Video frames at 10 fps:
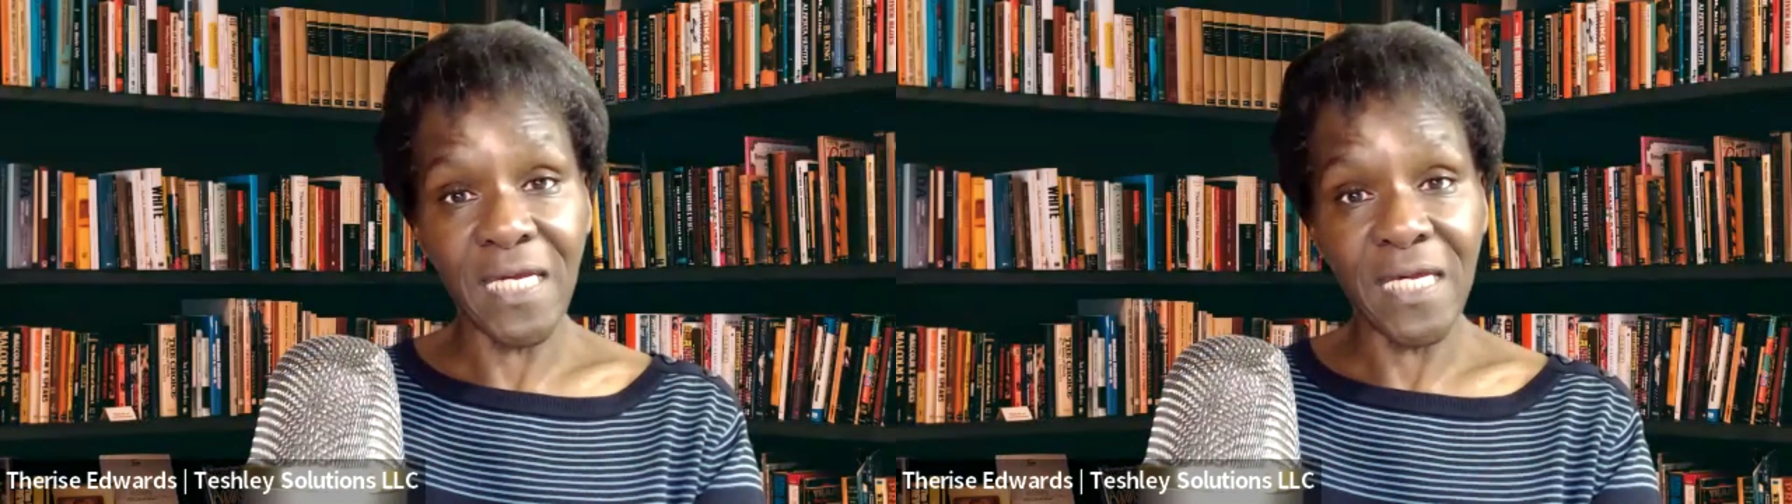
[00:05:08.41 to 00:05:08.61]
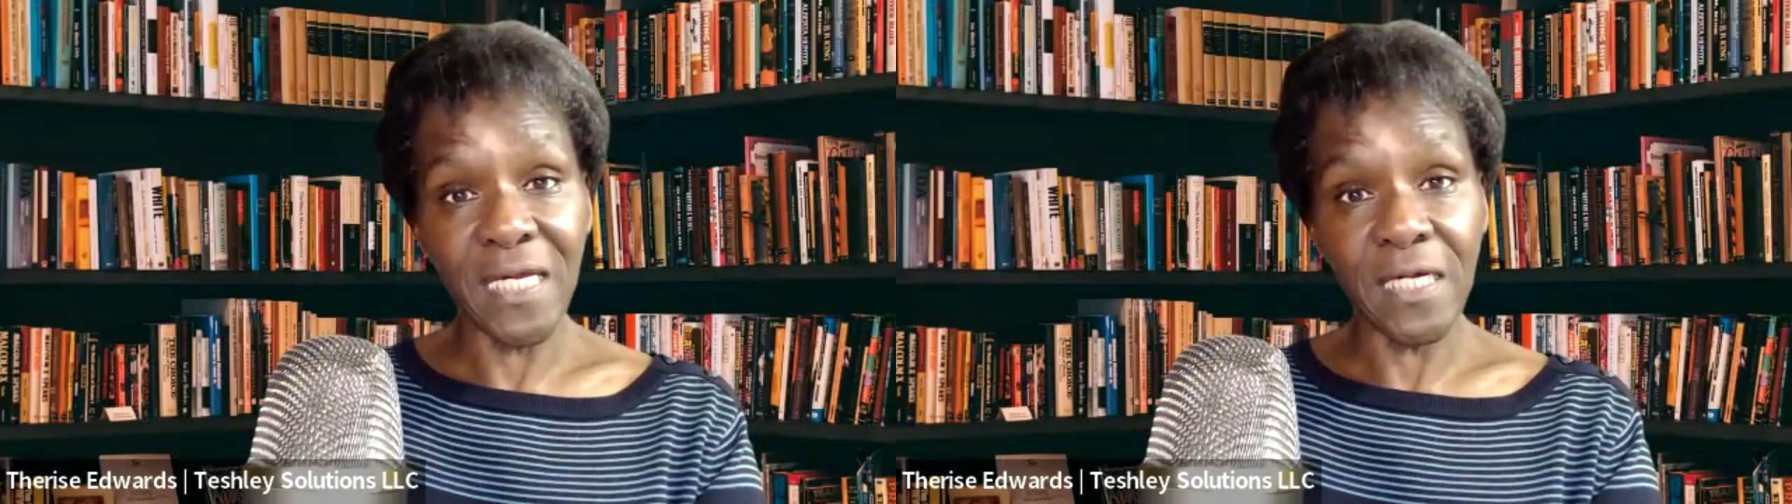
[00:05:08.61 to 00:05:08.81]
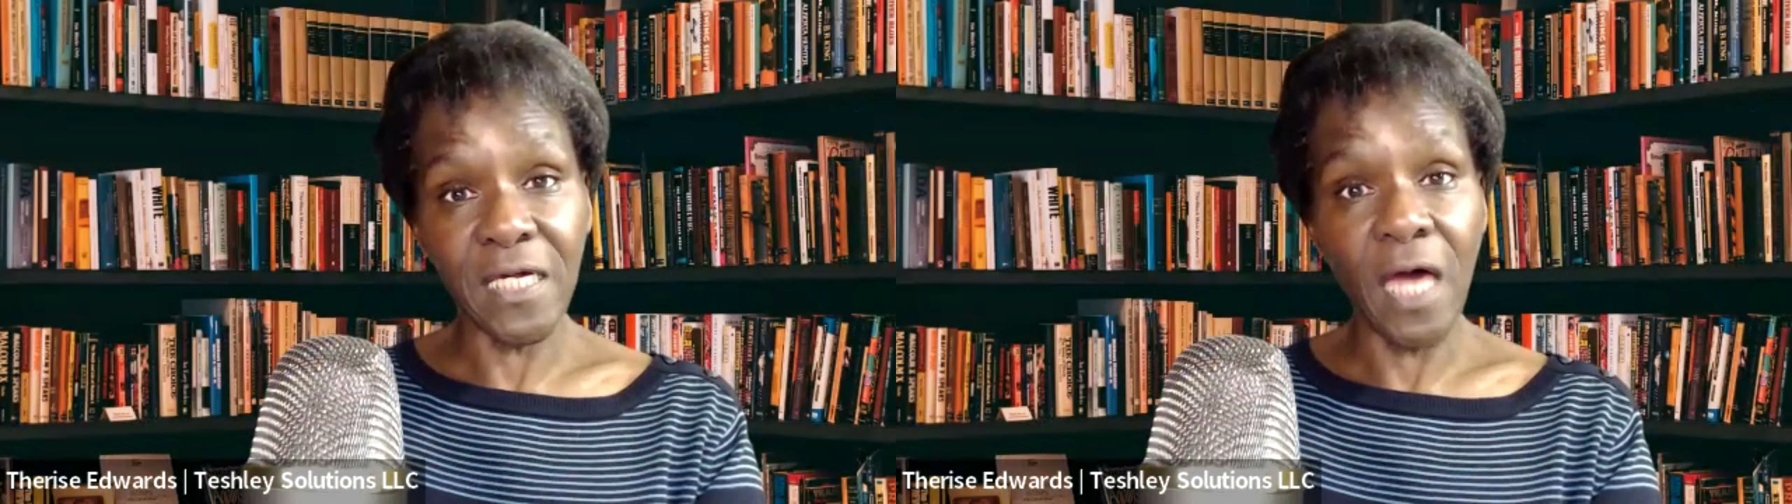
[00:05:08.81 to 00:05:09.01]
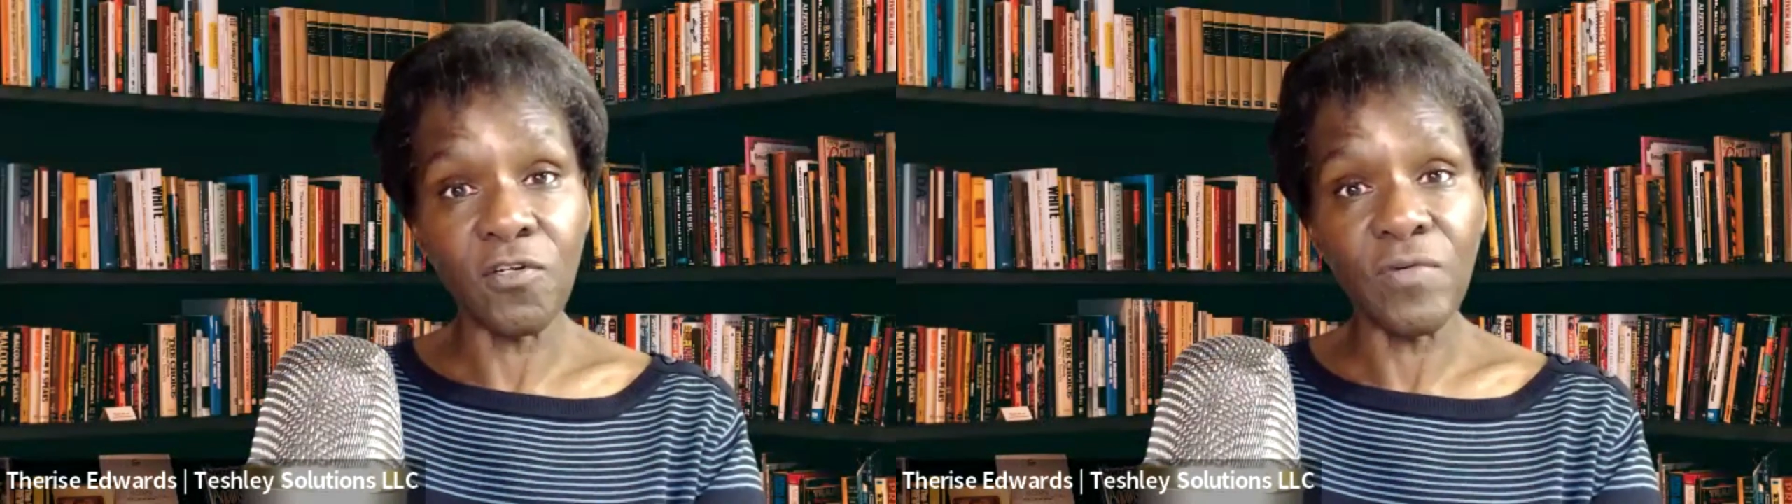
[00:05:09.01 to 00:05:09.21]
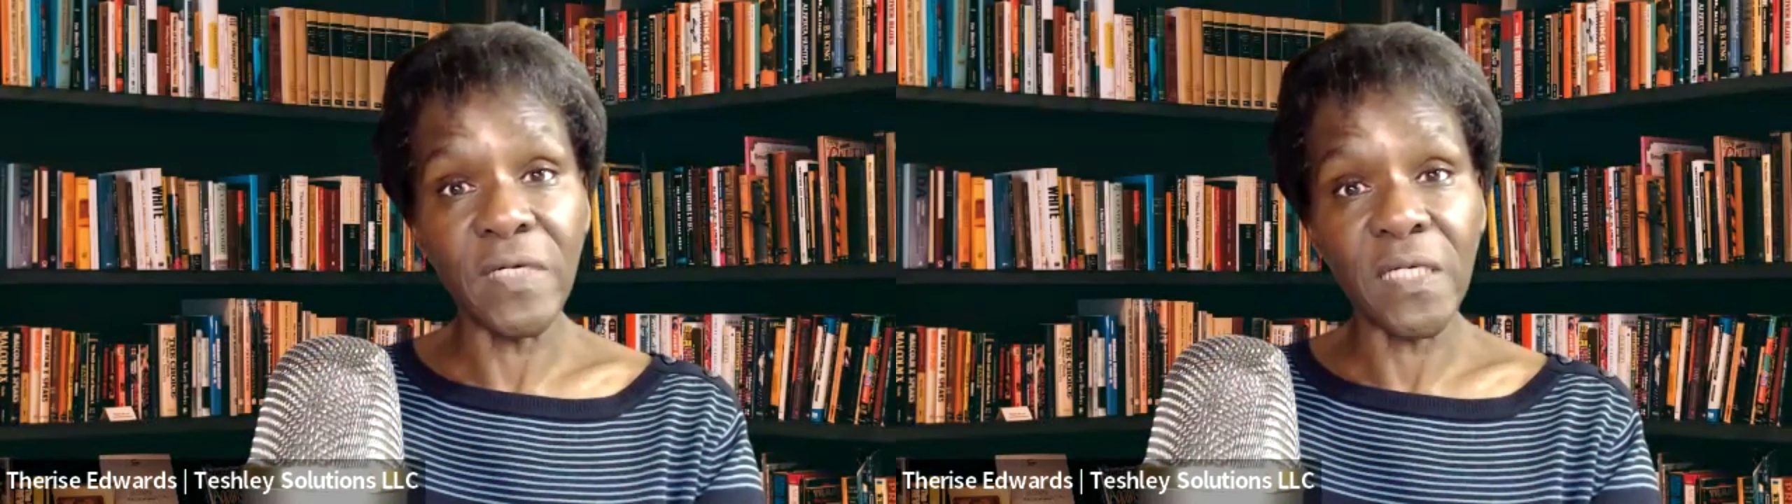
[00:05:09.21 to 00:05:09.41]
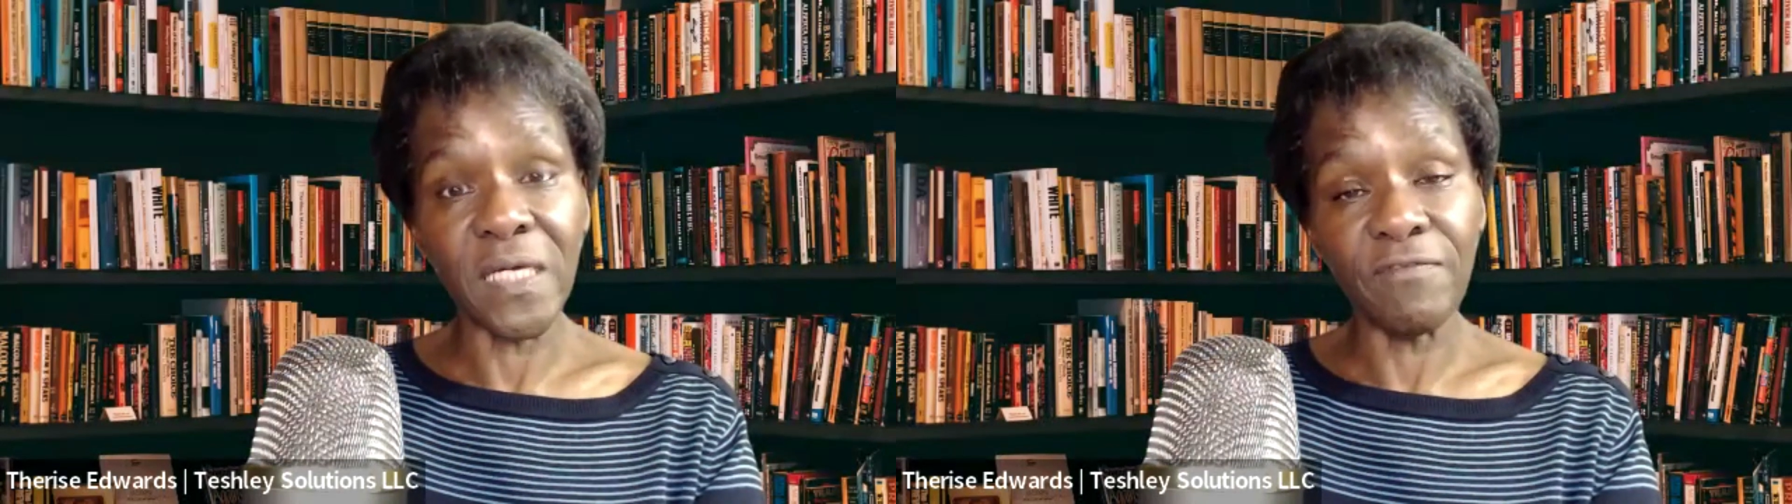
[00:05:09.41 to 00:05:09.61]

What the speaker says: any concrete